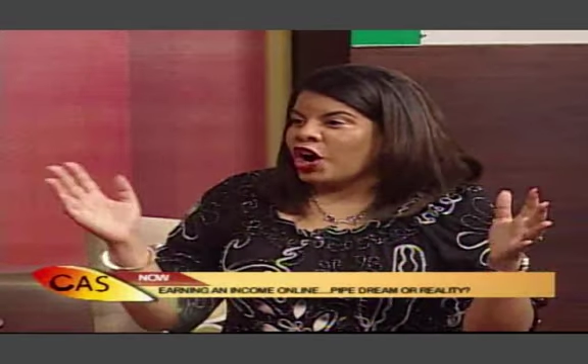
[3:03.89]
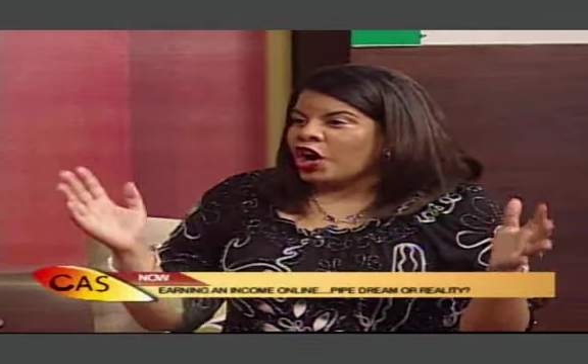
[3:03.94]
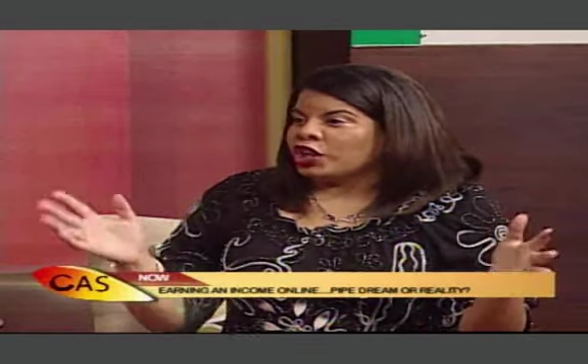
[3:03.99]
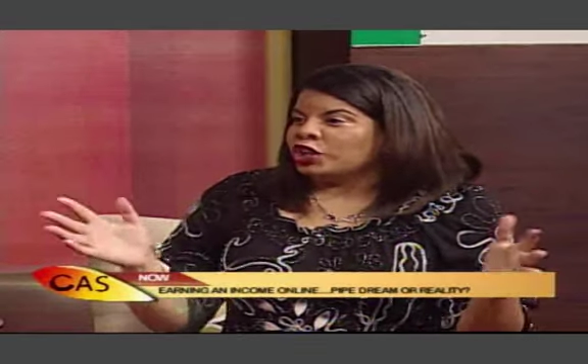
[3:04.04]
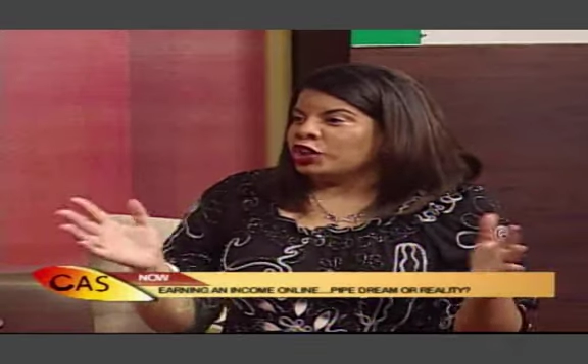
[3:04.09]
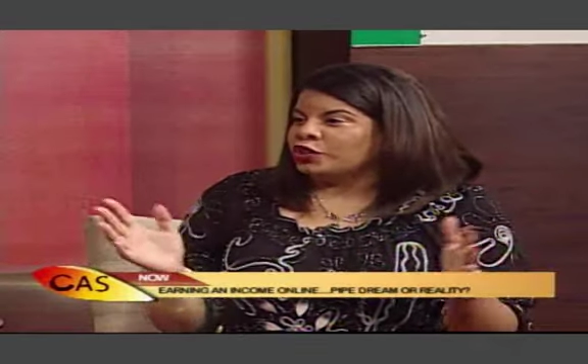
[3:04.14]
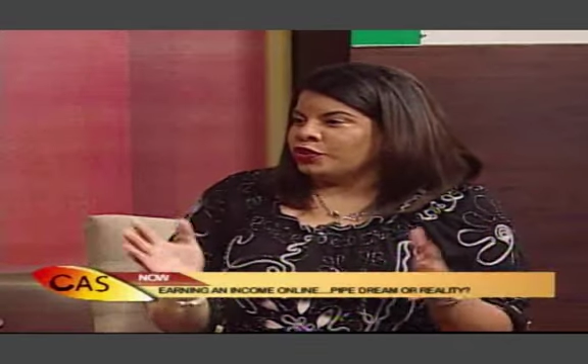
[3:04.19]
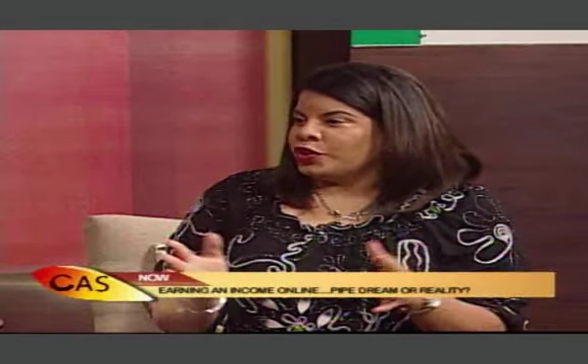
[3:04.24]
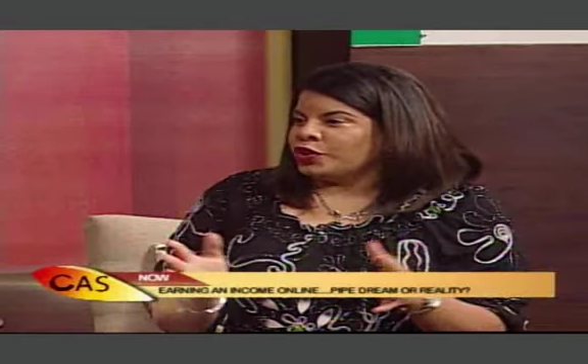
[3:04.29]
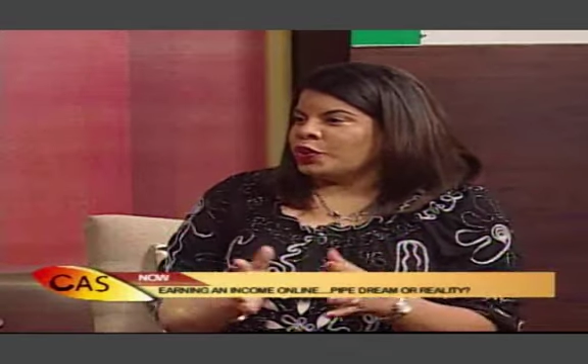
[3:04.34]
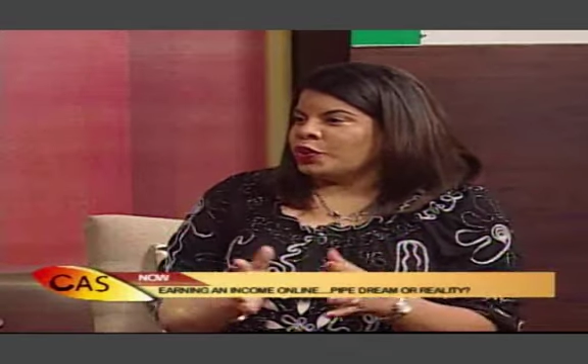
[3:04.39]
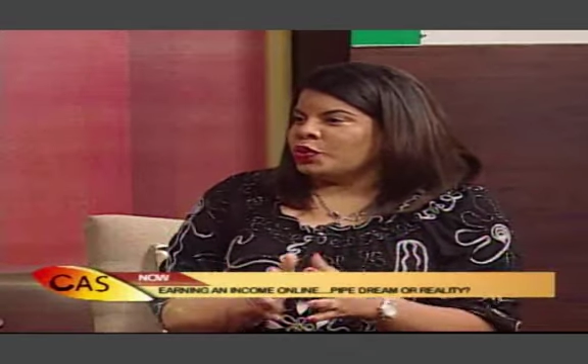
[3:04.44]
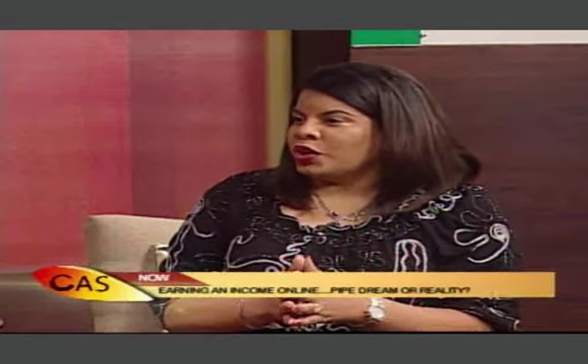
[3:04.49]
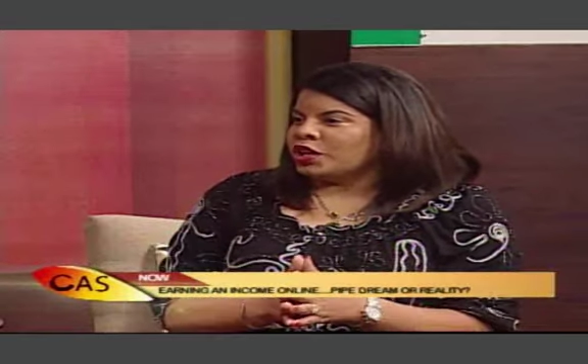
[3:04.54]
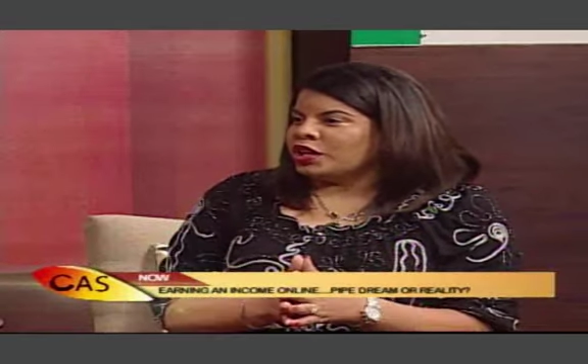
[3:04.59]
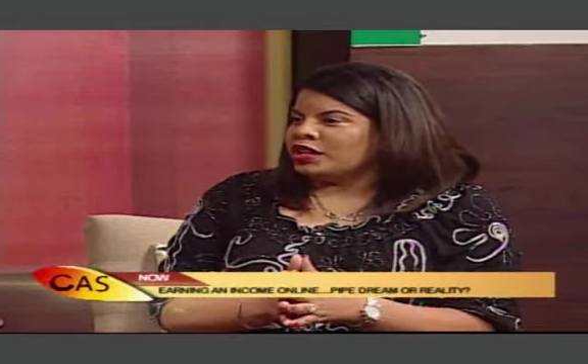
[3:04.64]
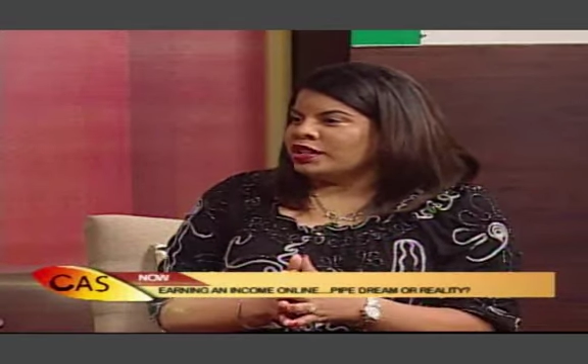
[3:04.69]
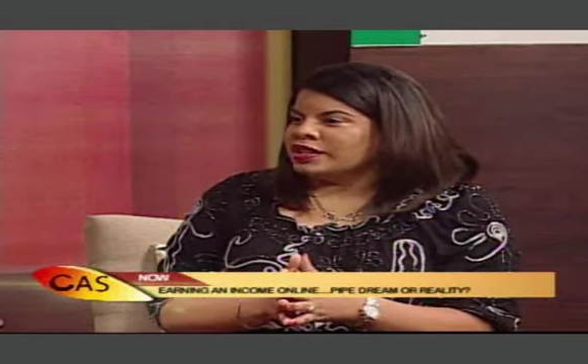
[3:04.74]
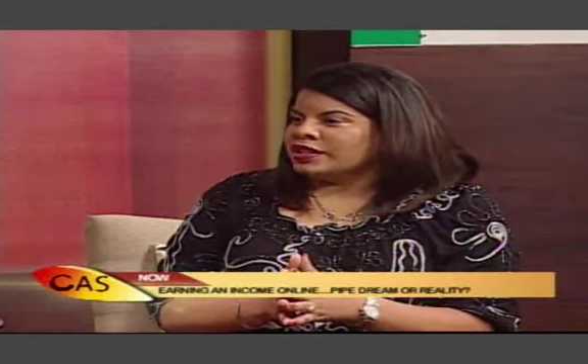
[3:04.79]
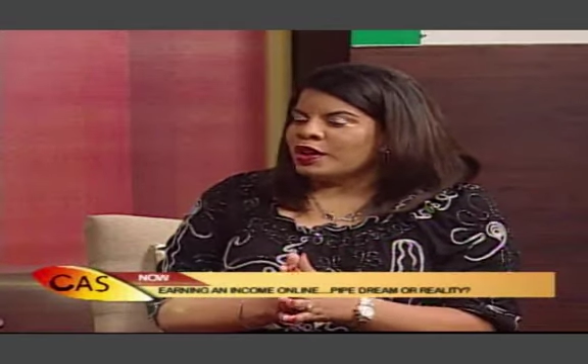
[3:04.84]
all over the
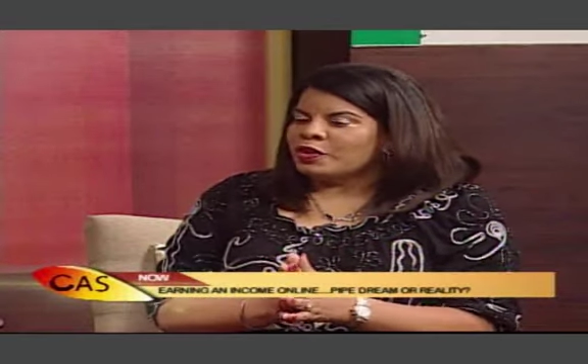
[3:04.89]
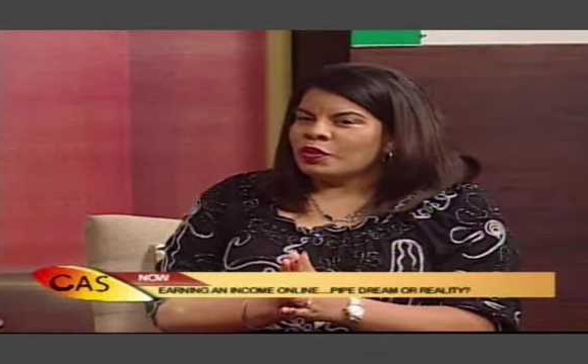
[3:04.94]
world.